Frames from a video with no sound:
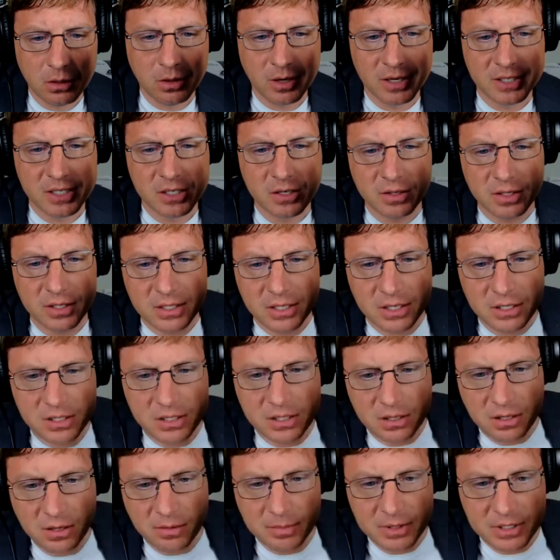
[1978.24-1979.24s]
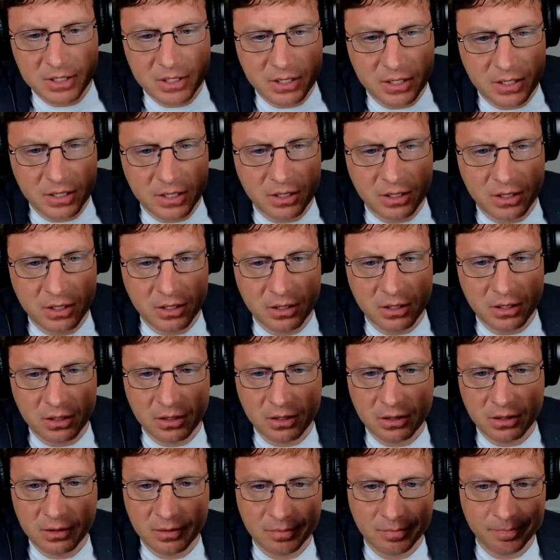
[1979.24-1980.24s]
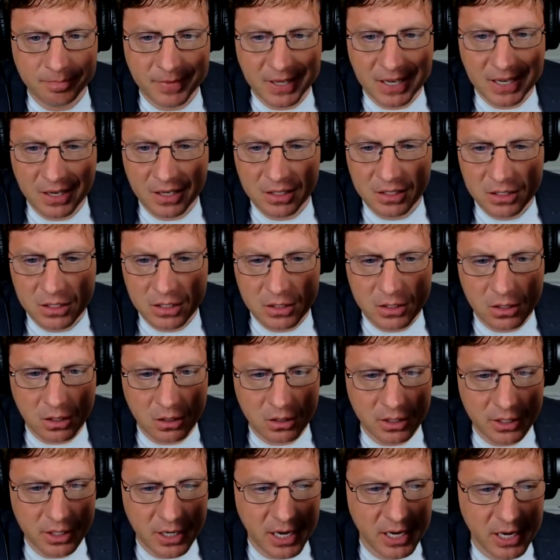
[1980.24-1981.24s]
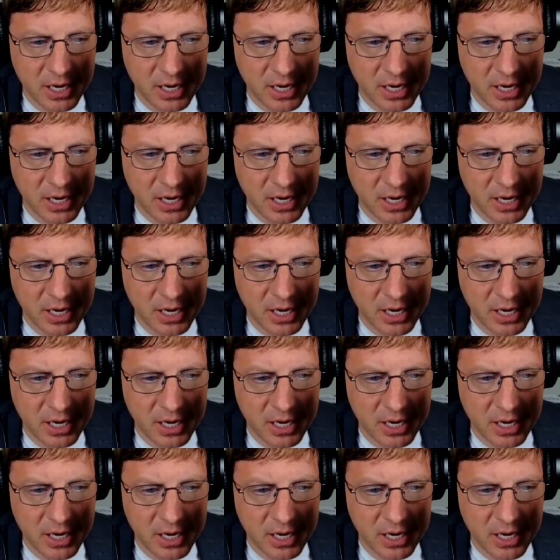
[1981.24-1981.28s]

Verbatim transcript: All right, so this is, let me see. Yeah, this is all in